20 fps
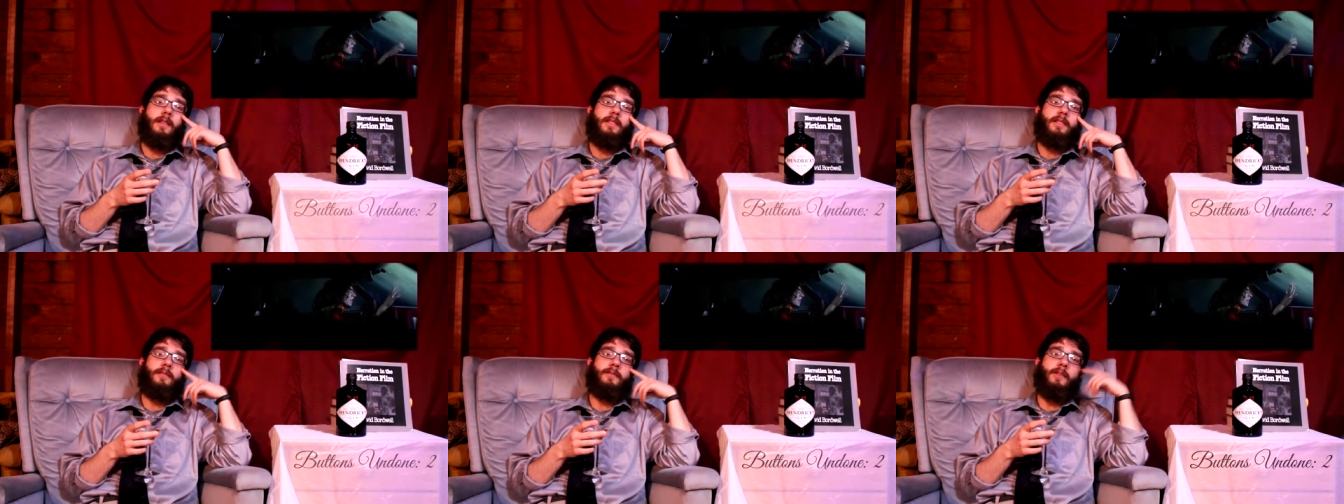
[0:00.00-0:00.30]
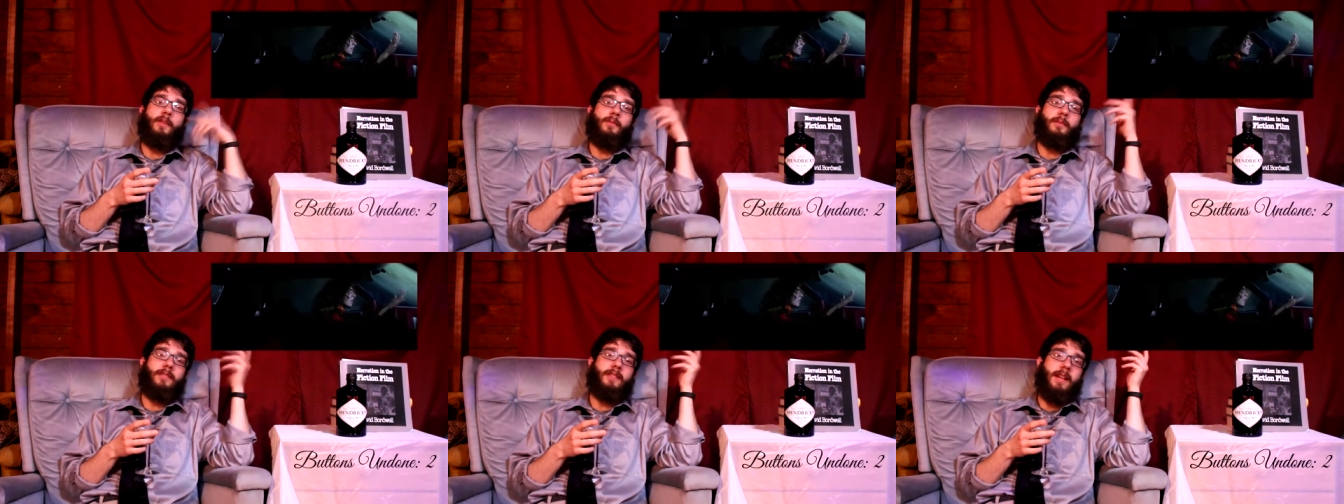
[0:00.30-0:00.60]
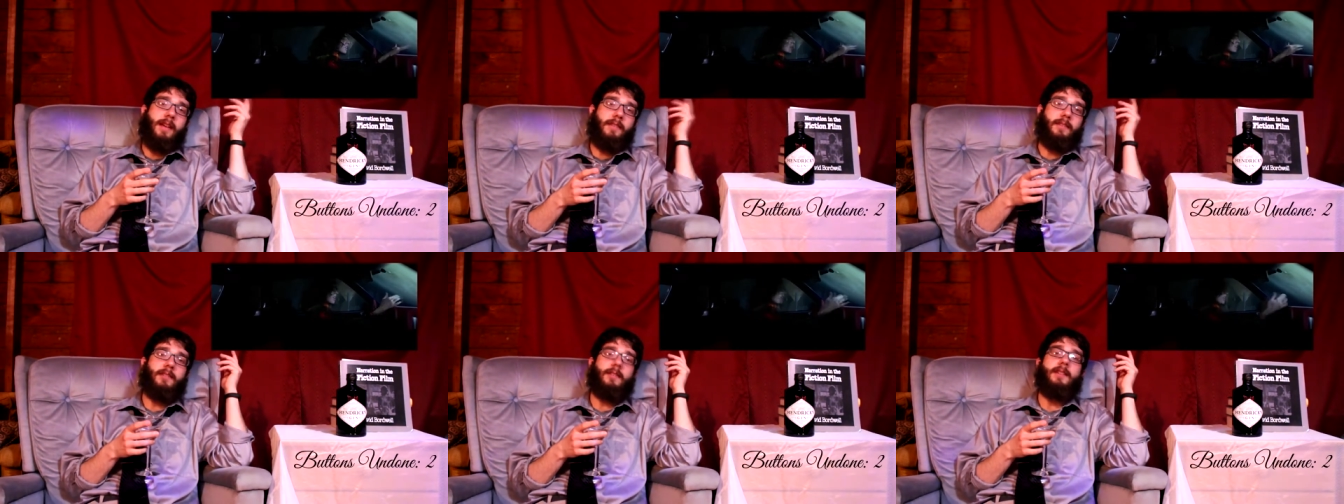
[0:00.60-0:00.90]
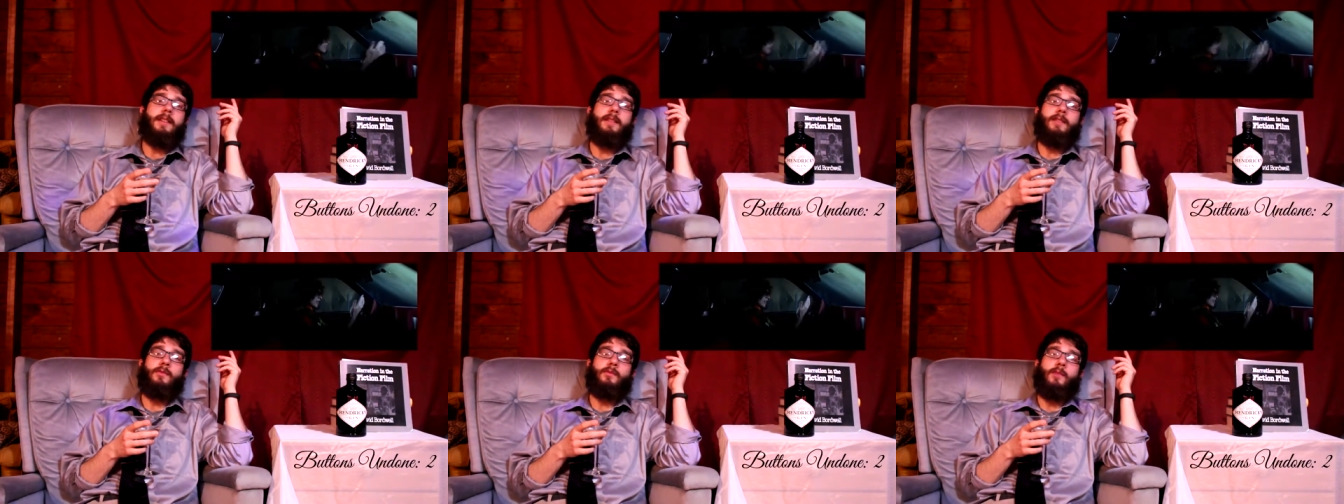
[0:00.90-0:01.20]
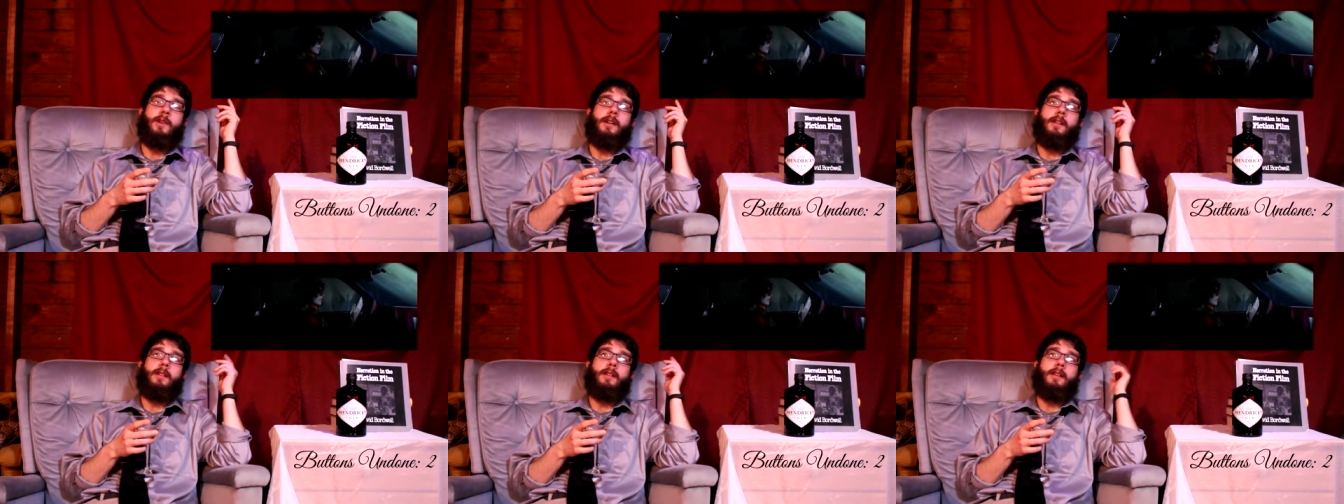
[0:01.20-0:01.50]
The film's death scenes,
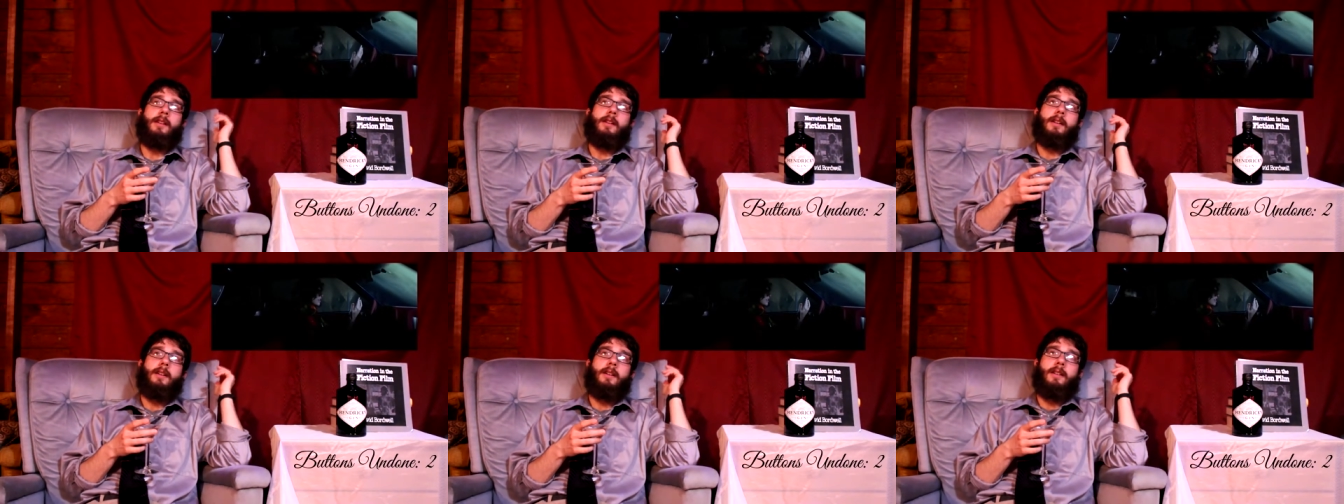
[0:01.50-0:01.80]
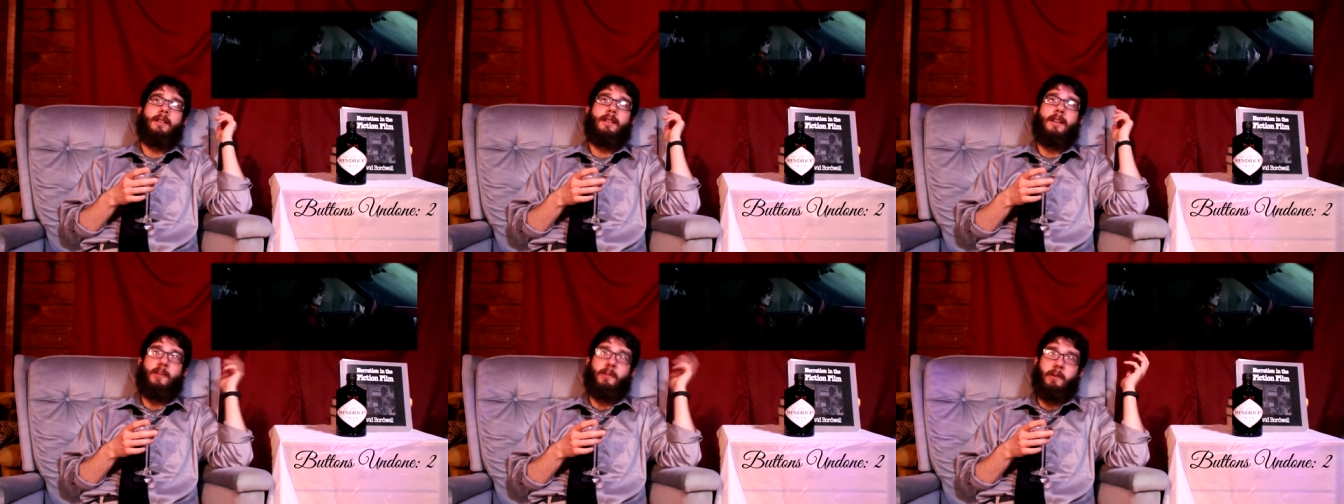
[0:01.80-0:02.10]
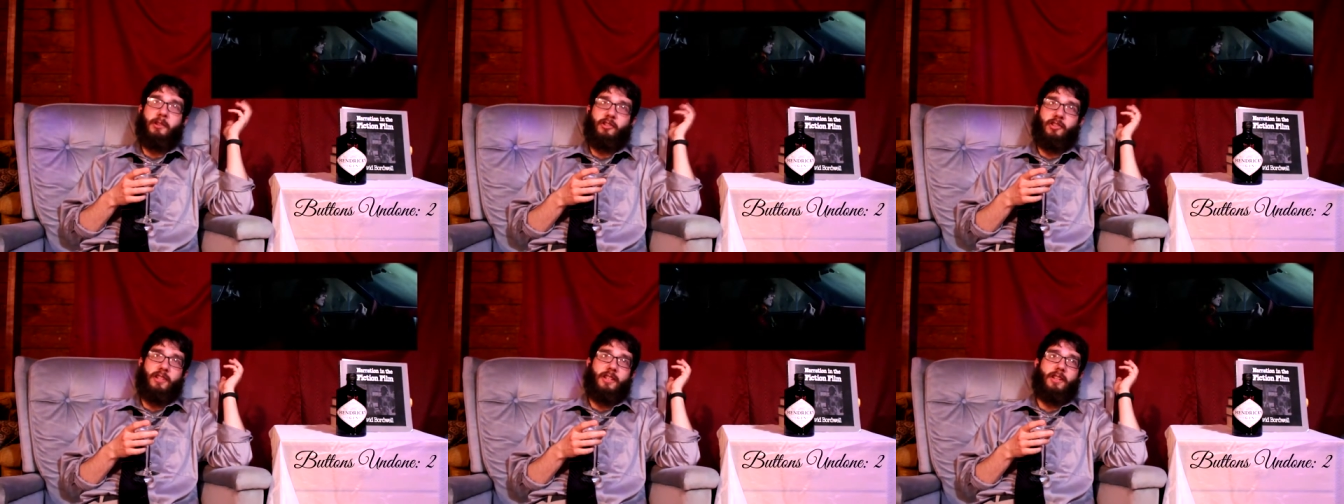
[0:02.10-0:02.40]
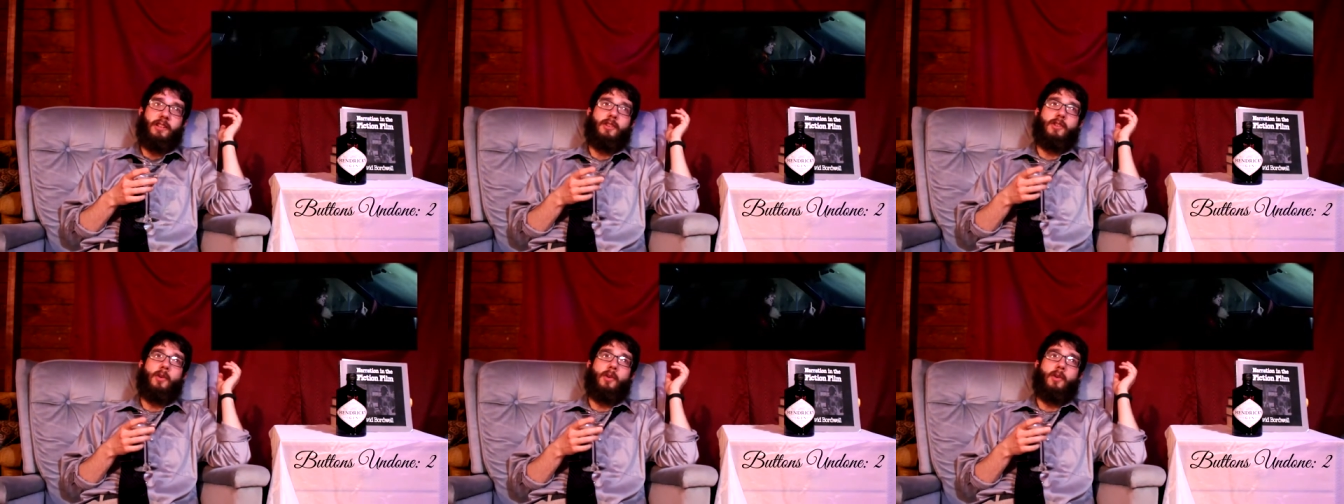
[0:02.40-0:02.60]
while not especially